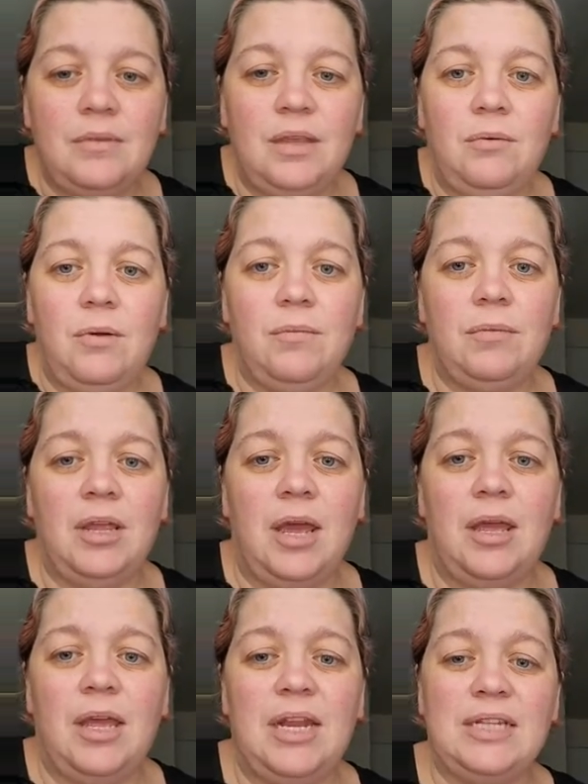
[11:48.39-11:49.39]
Well,
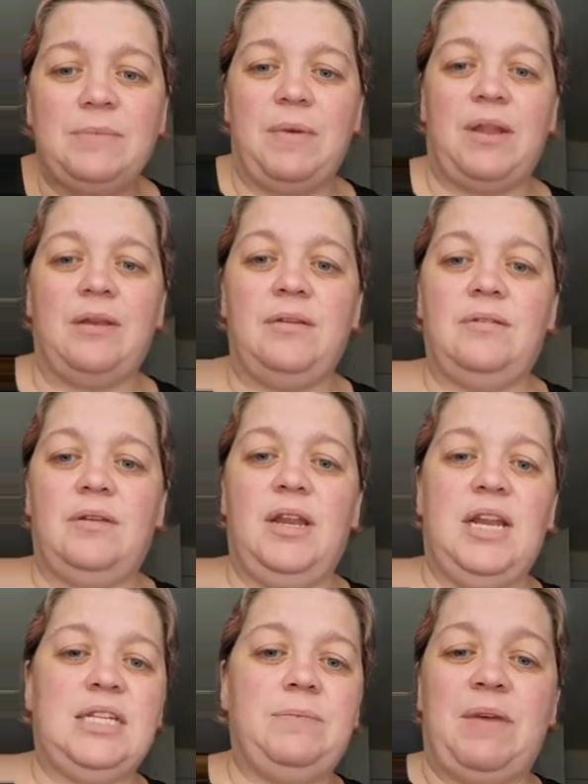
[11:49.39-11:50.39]
yeah, it is pinned.
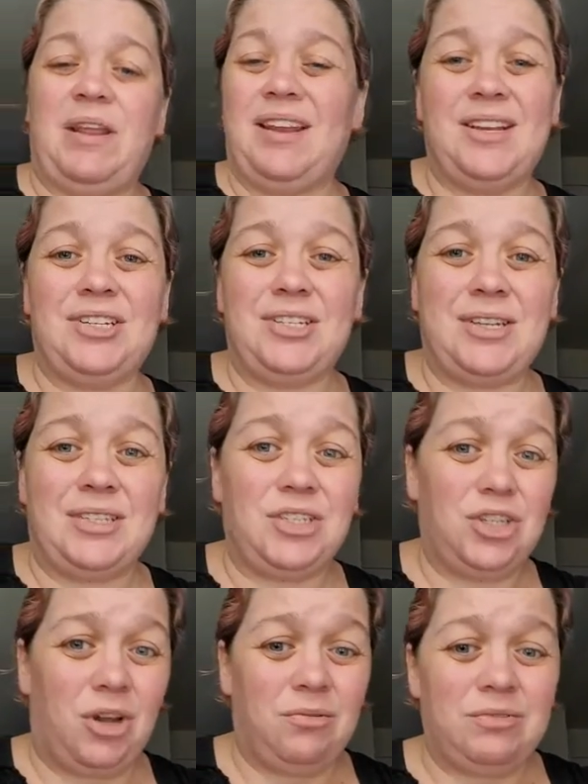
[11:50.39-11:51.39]
It is pinned. It just
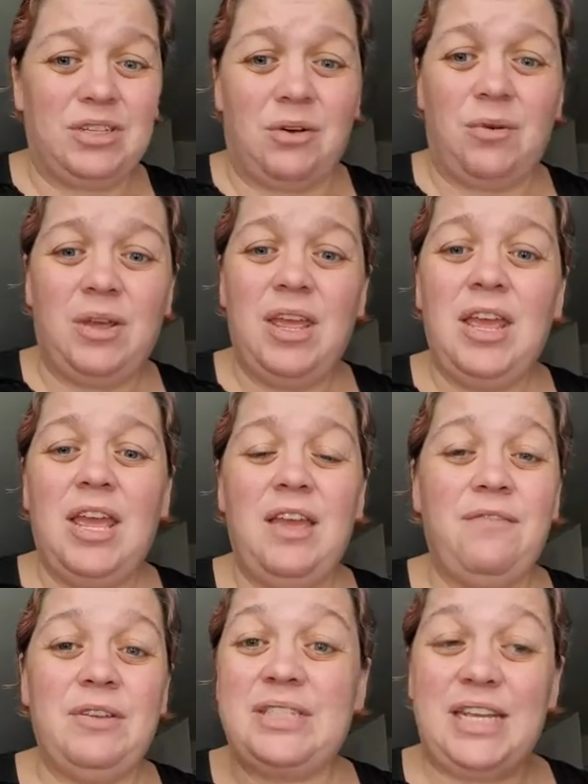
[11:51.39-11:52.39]
doesn't show. So
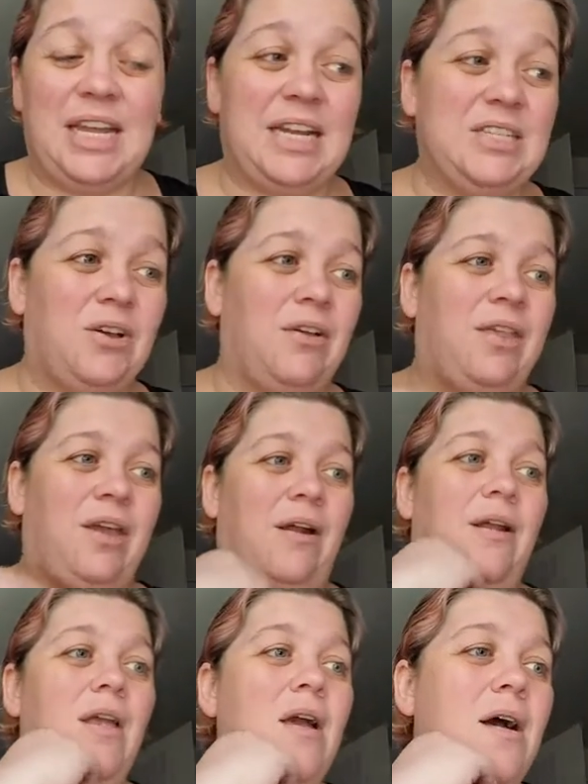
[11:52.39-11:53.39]
if you see it, it's all
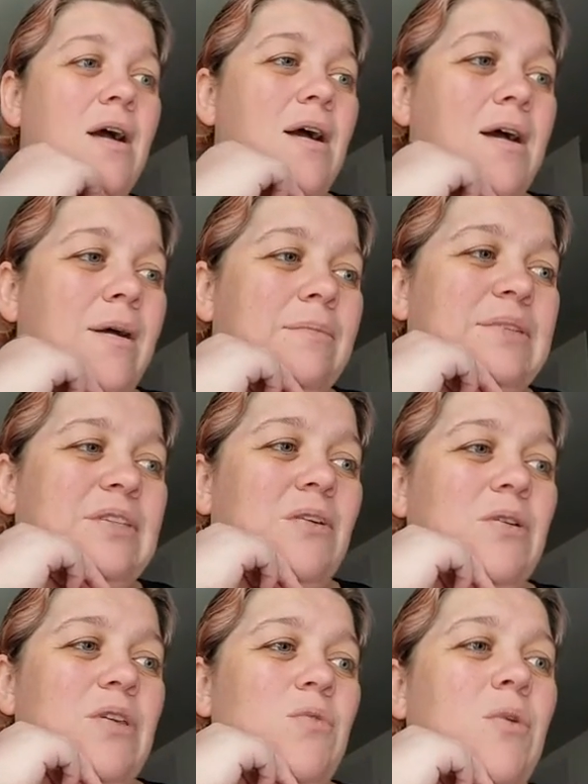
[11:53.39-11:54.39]
there.
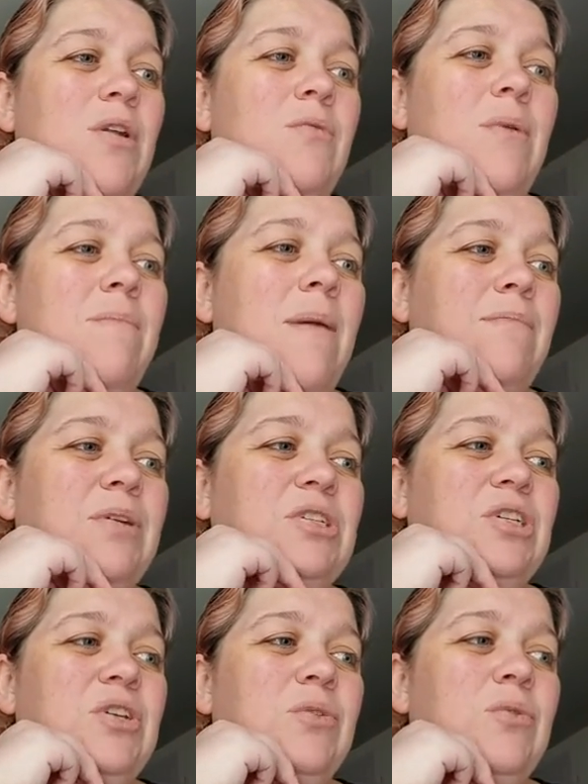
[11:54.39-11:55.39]
So you want to remember
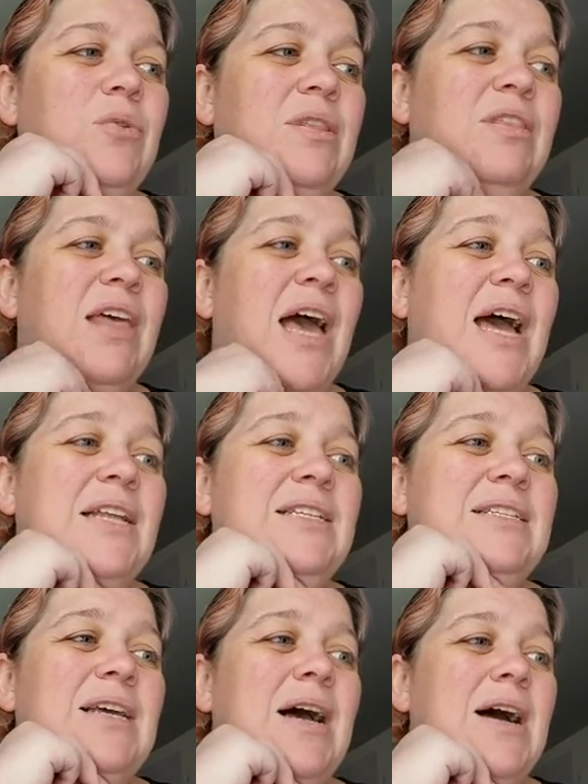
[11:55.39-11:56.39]
too
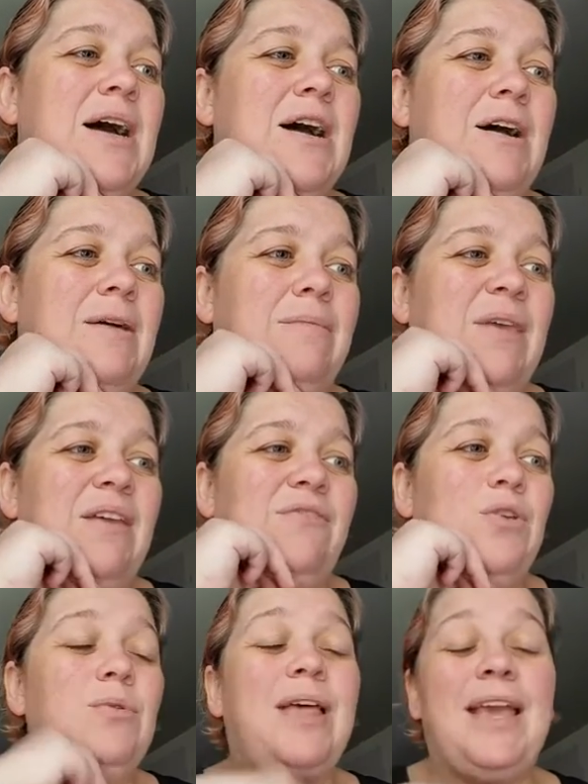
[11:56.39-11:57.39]
that
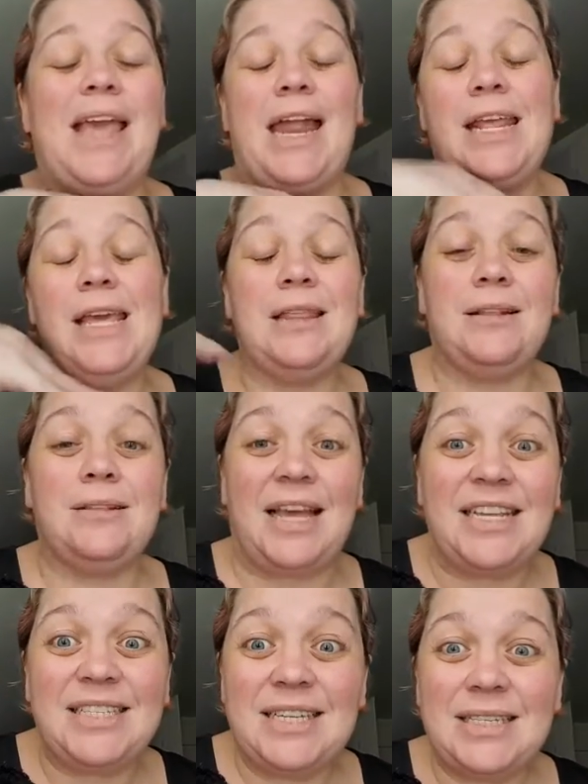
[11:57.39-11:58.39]
if you like any of the
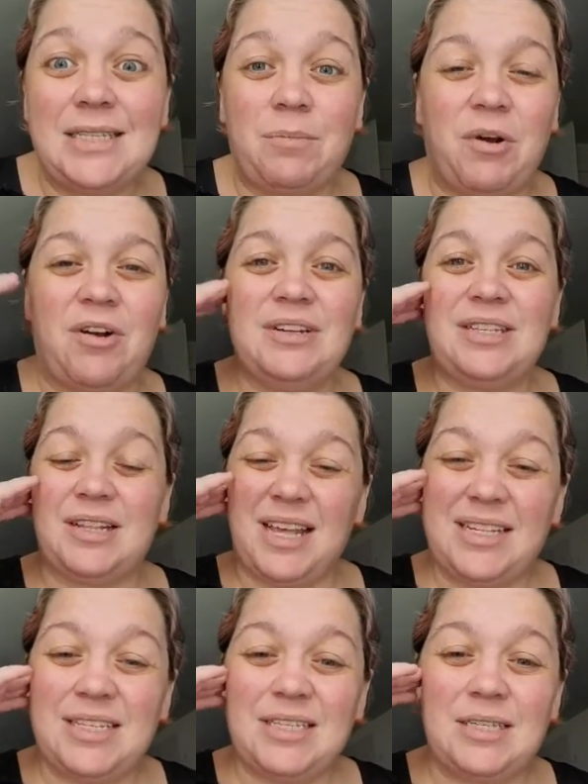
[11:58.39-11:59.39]
licensed bars
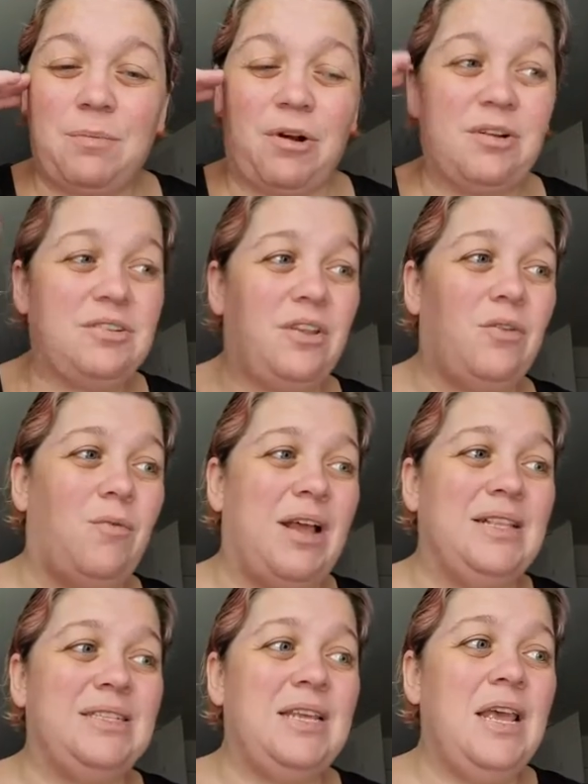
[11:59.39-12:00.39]
are the
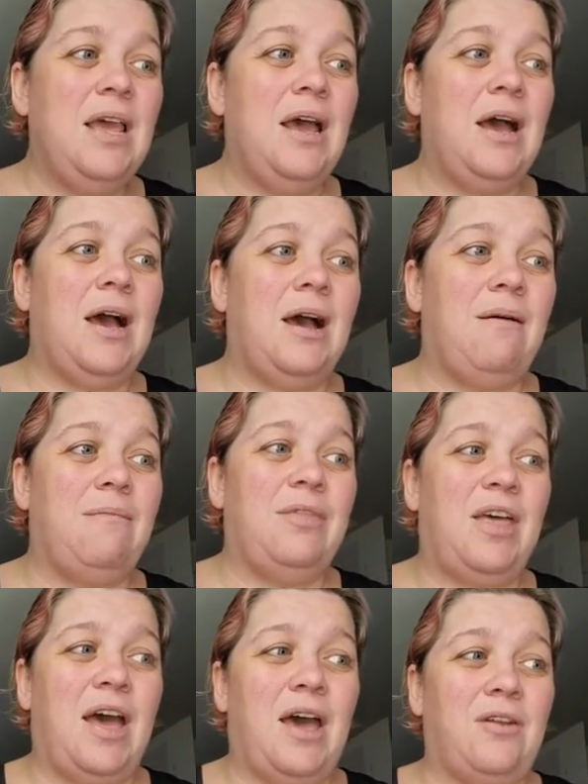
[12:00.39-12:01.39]
ones
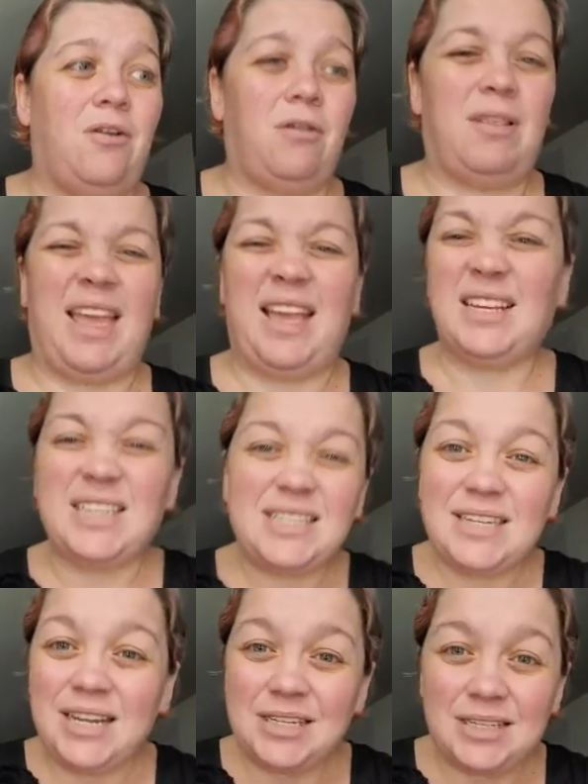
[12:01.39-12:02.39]
that are like
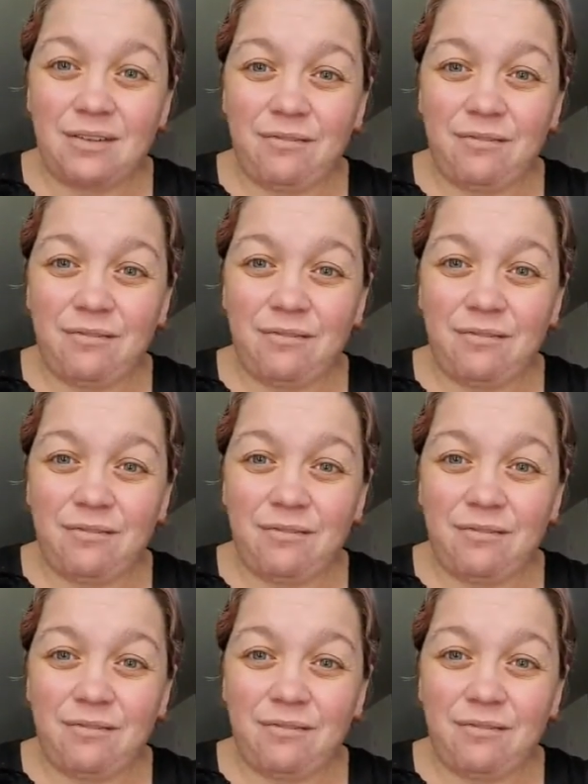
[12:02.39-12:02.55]
Disney, stuff